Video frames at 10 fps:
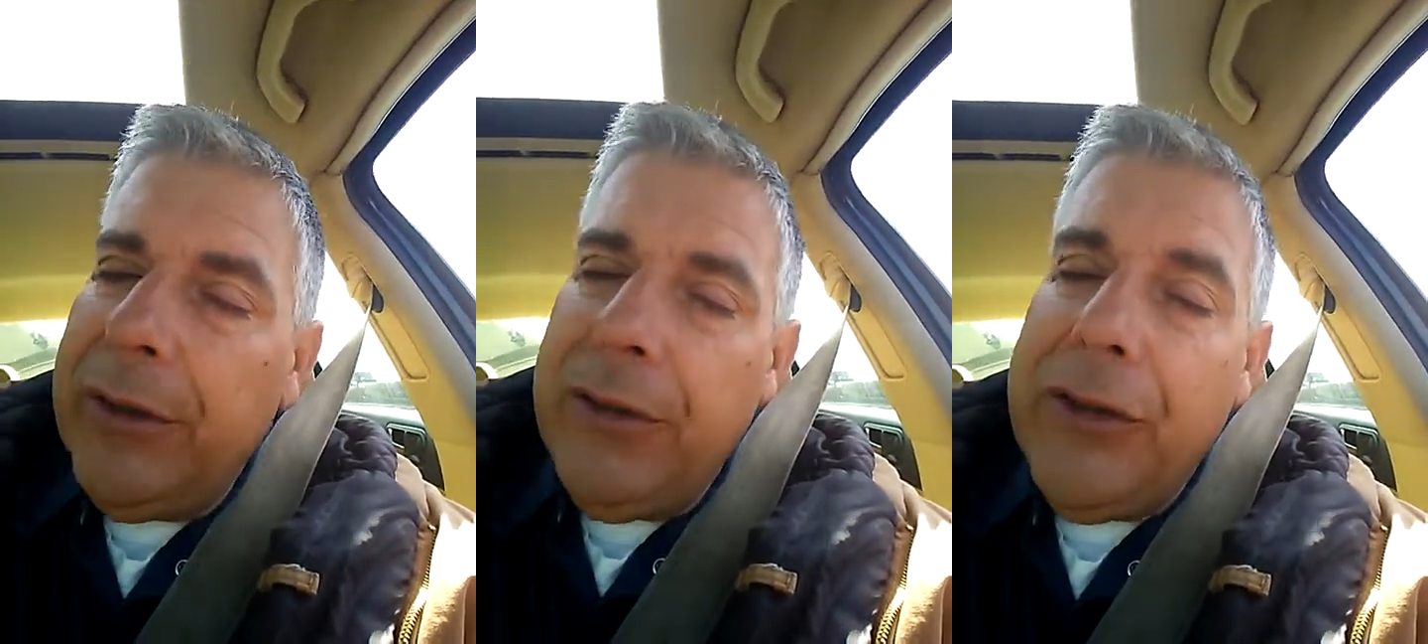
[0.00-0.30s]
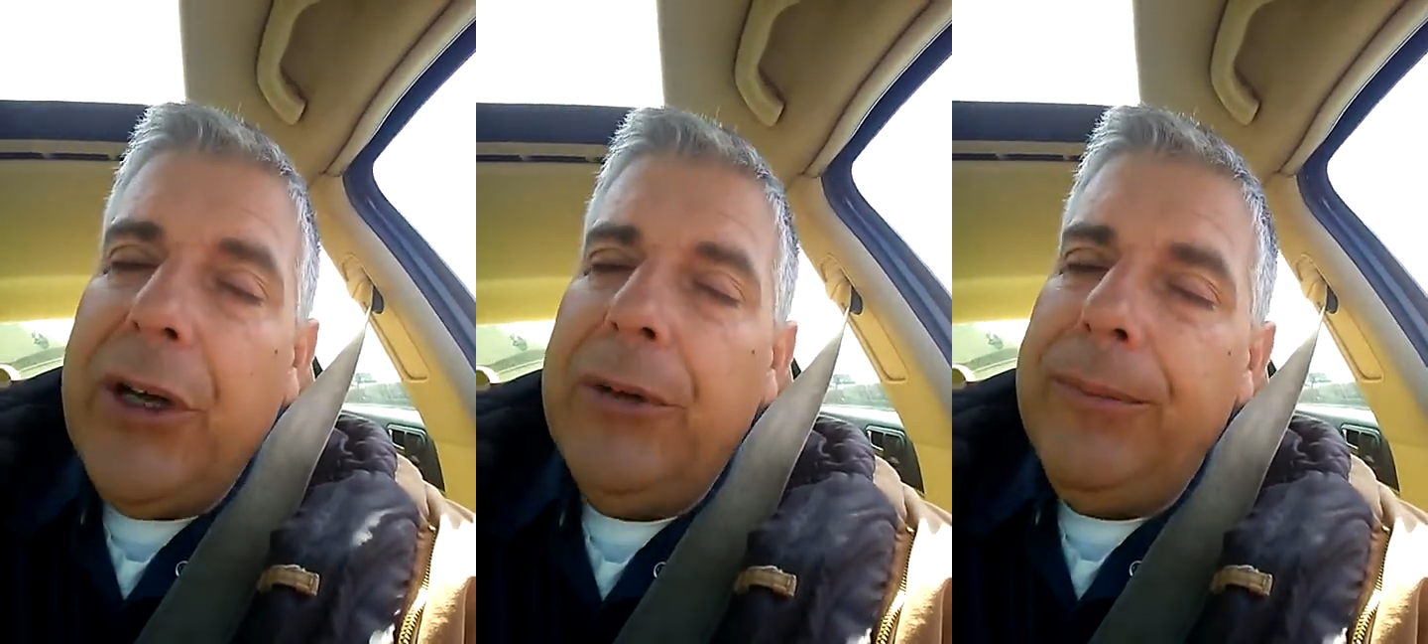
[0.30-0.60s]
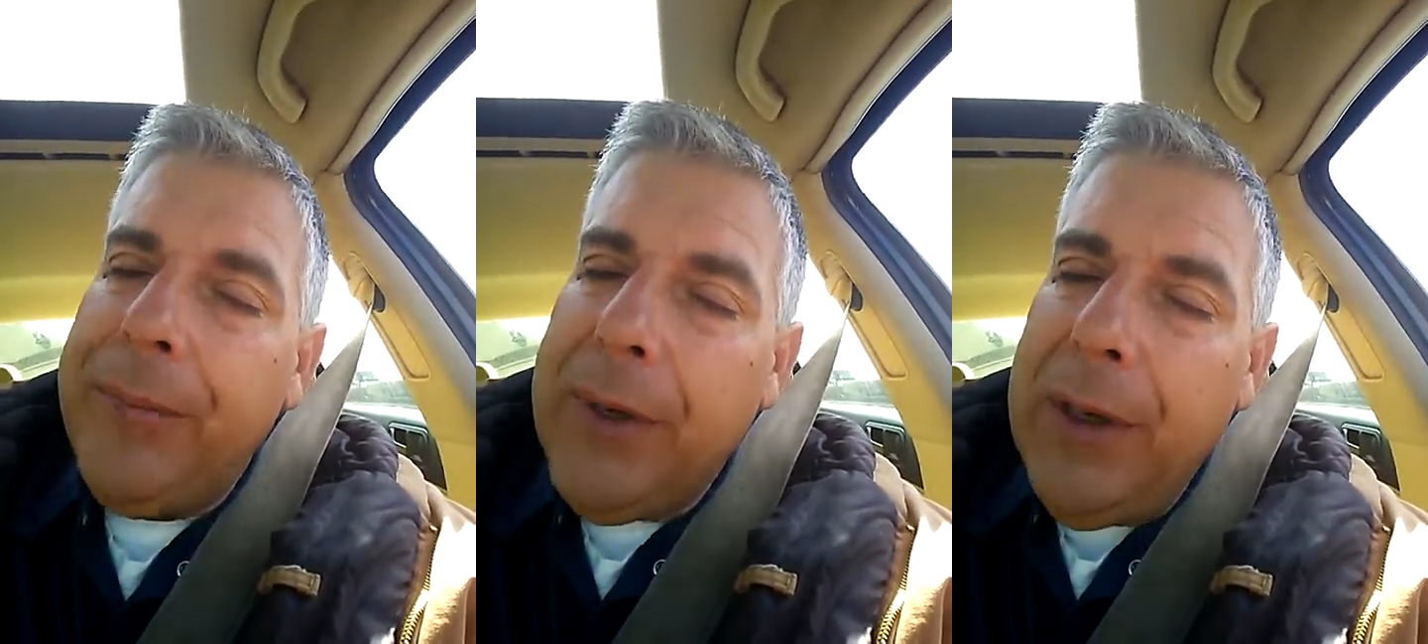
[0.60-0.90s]
So
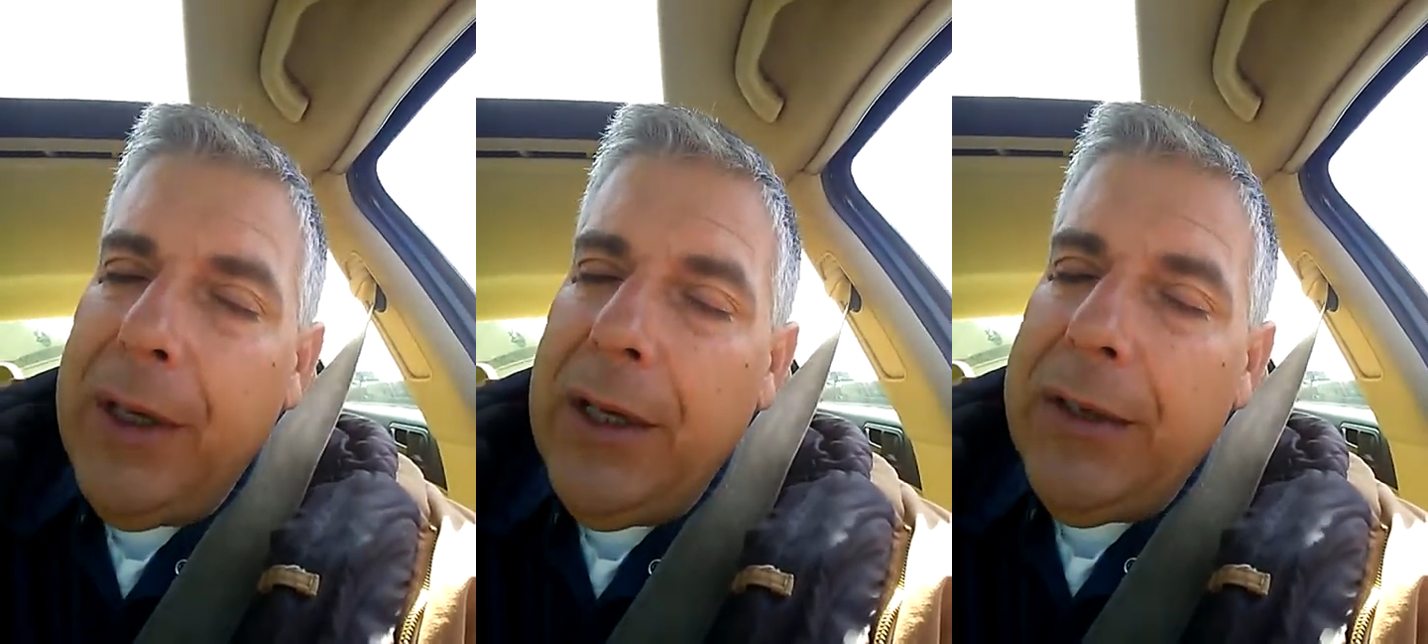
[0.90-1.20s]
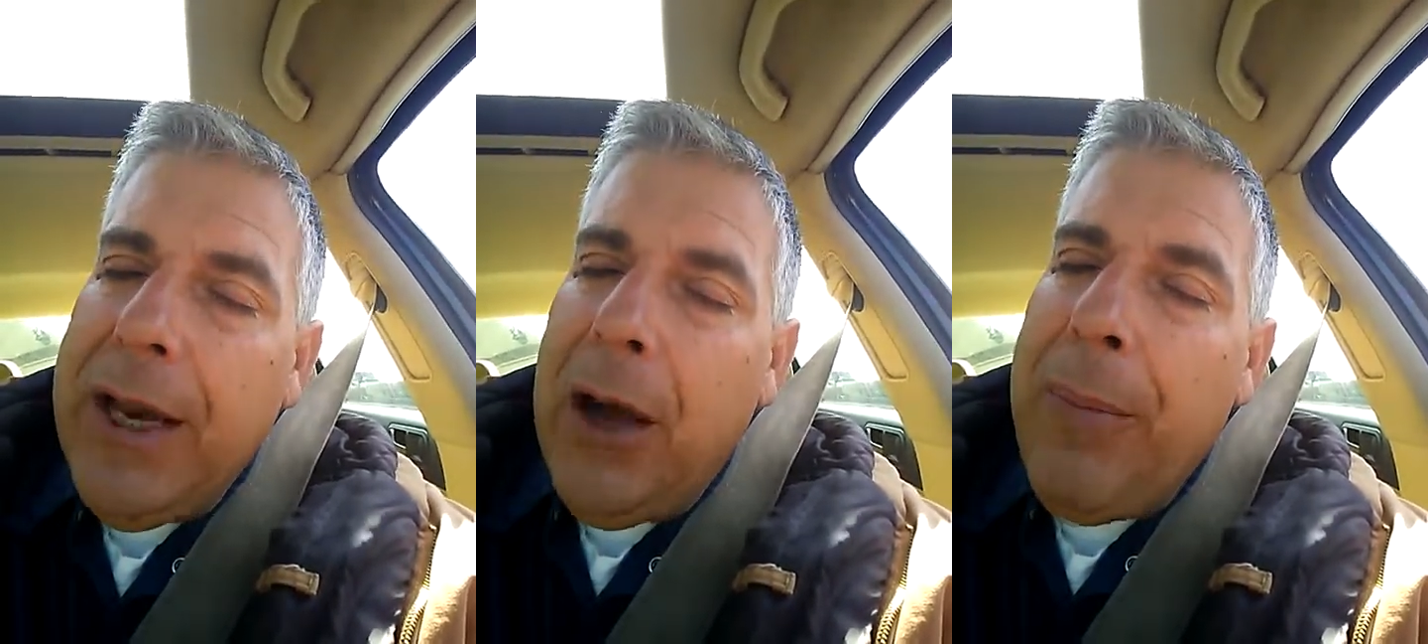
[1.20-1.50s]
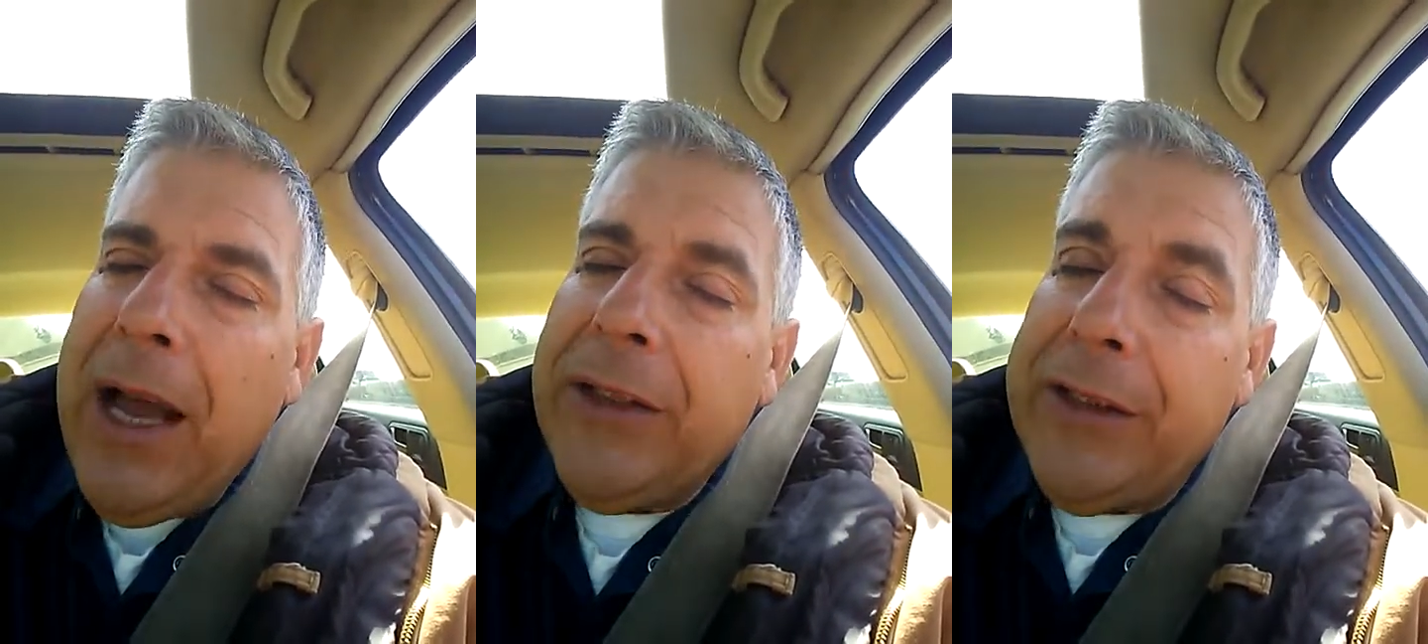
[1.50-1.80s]
now
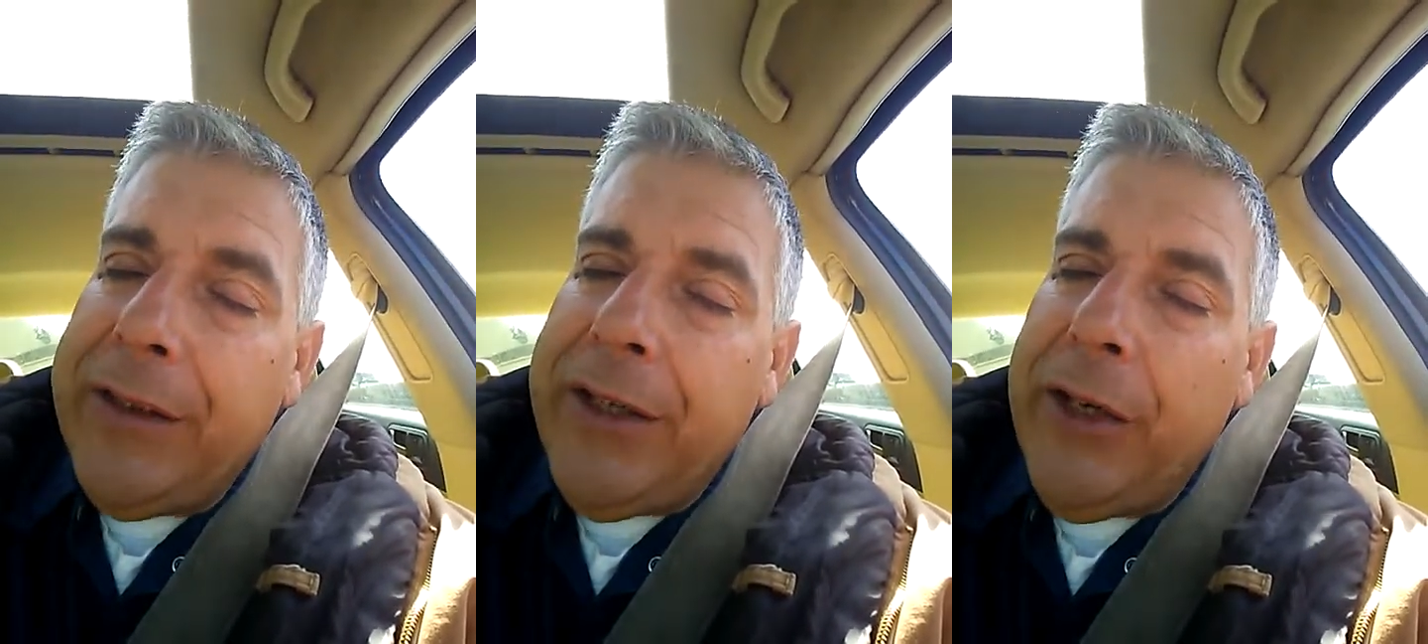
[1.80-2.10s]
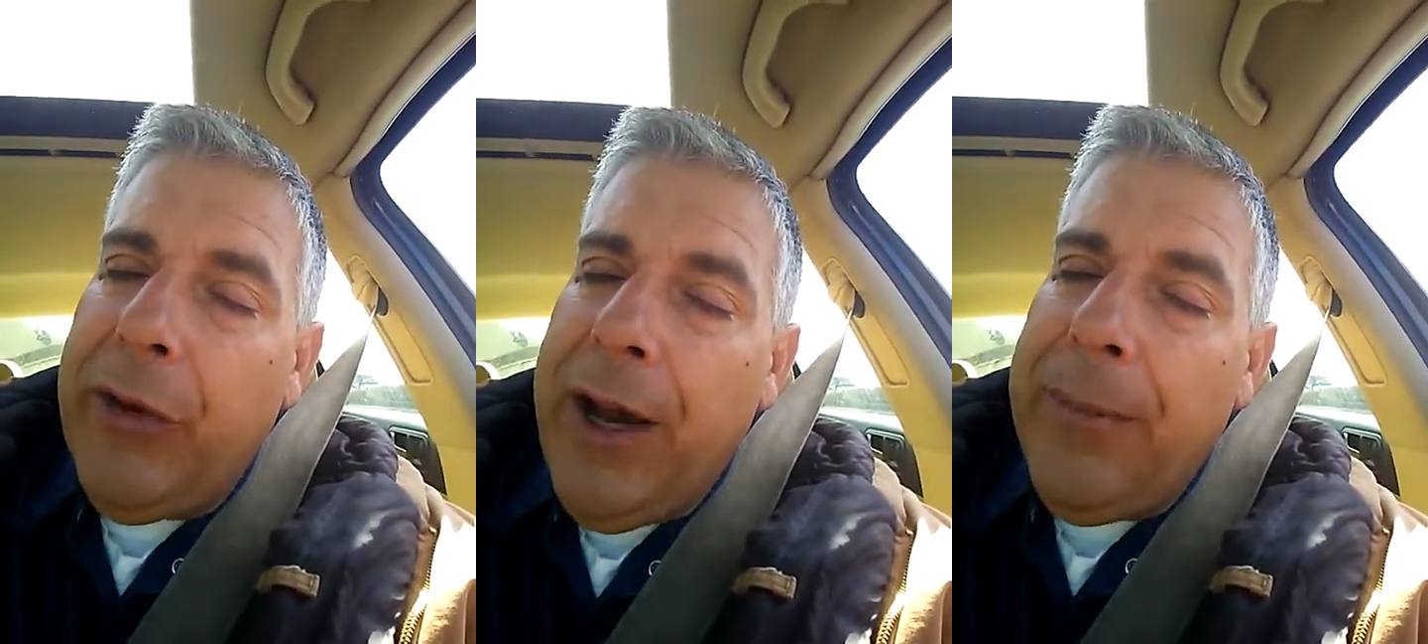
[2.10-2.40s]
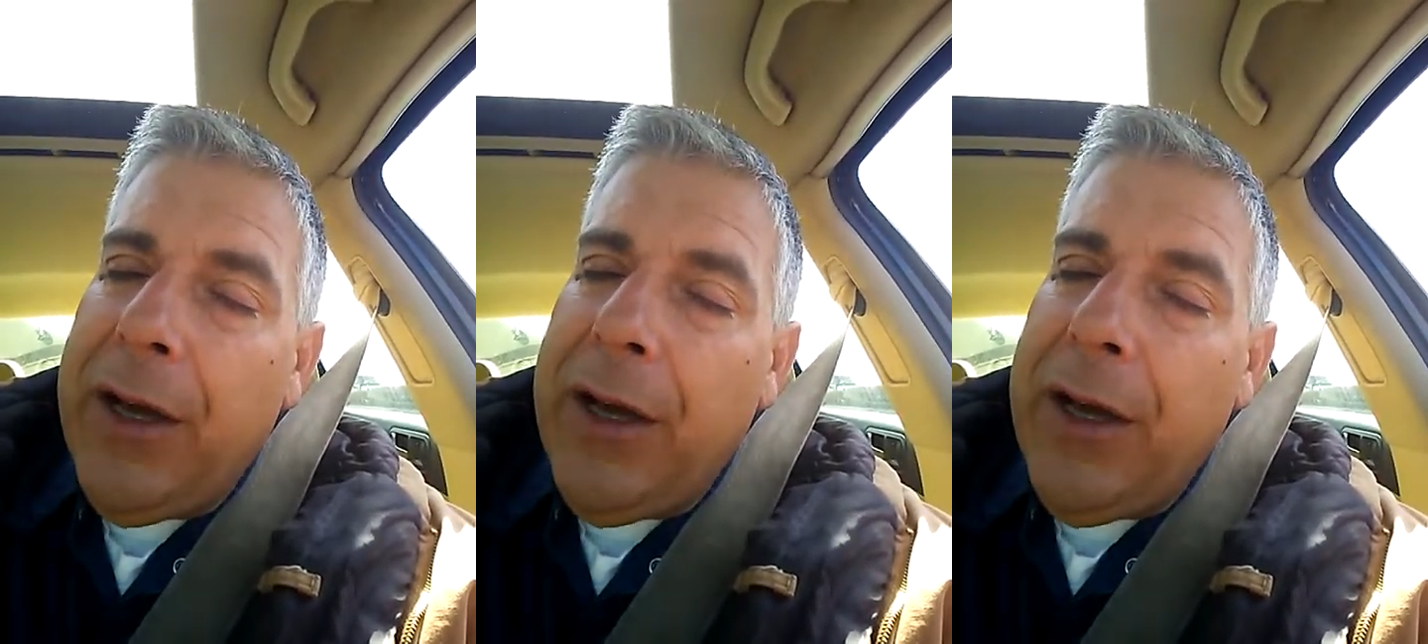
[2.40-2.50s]
back to Lindsey Graham,